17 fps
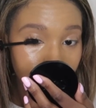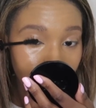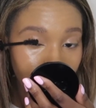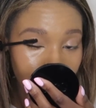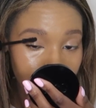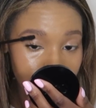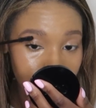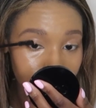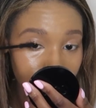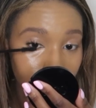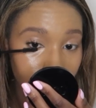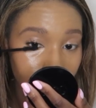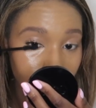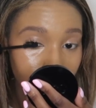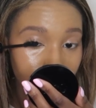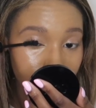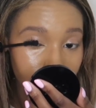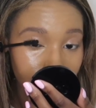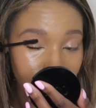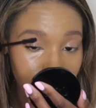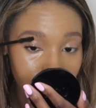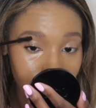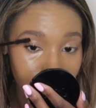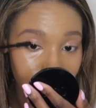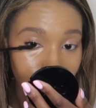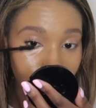like I have a good heart
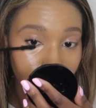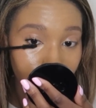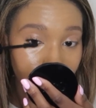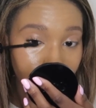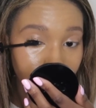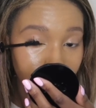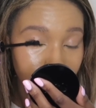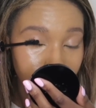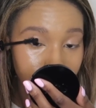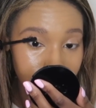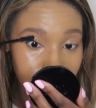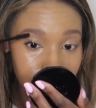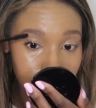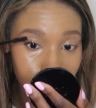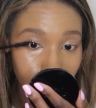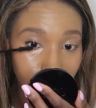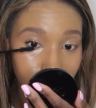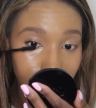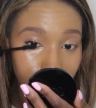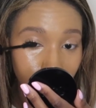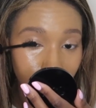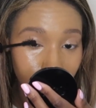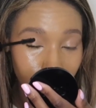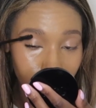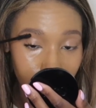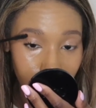and very sweet and
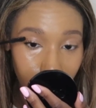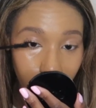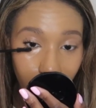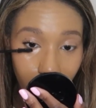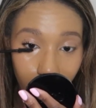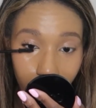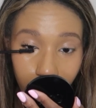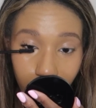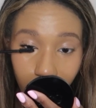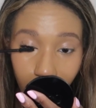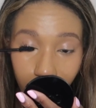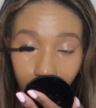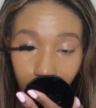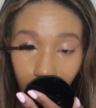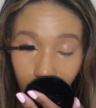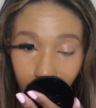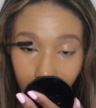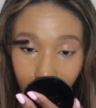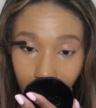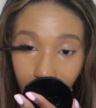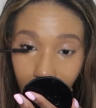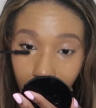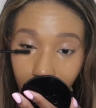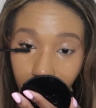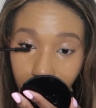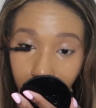genuine. Like, how could I ever
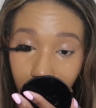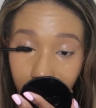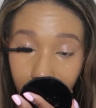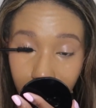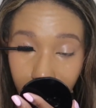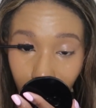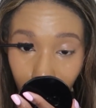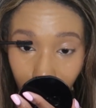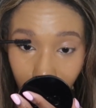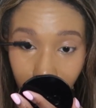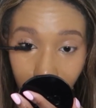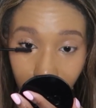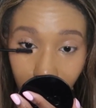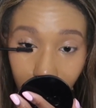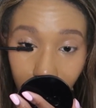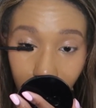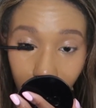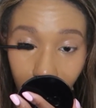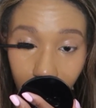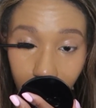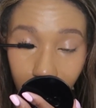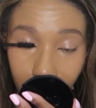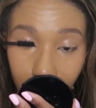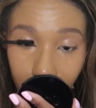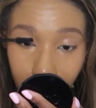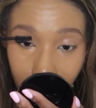miss someone like that?
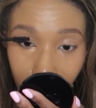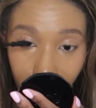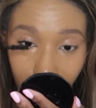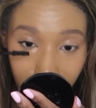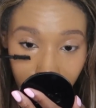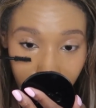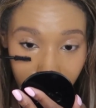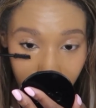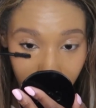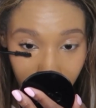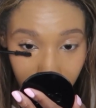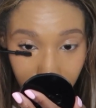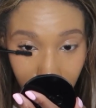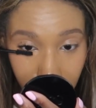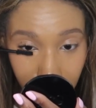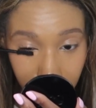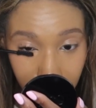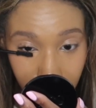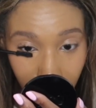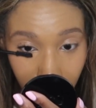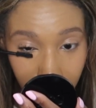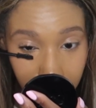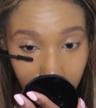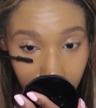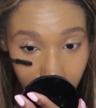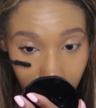You know what I mean? Like, it makes me
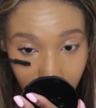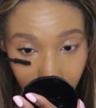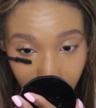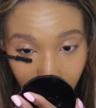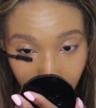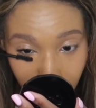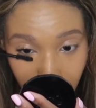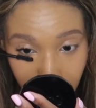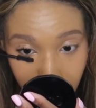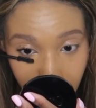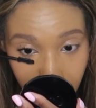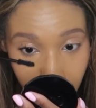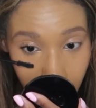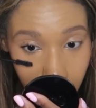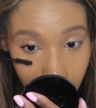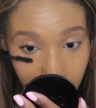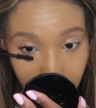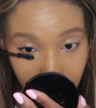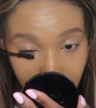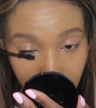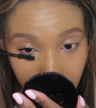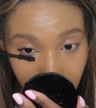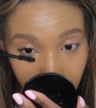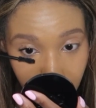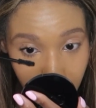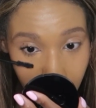sad to think that
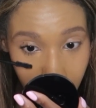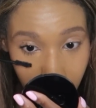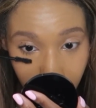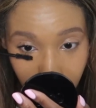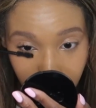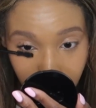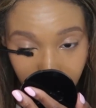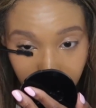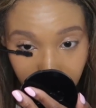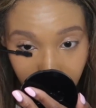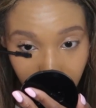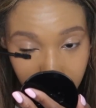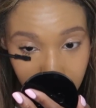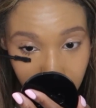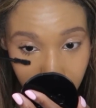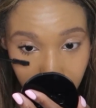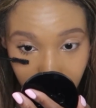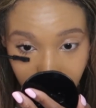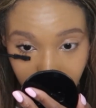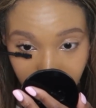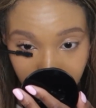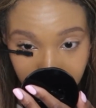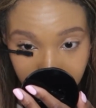I could possibly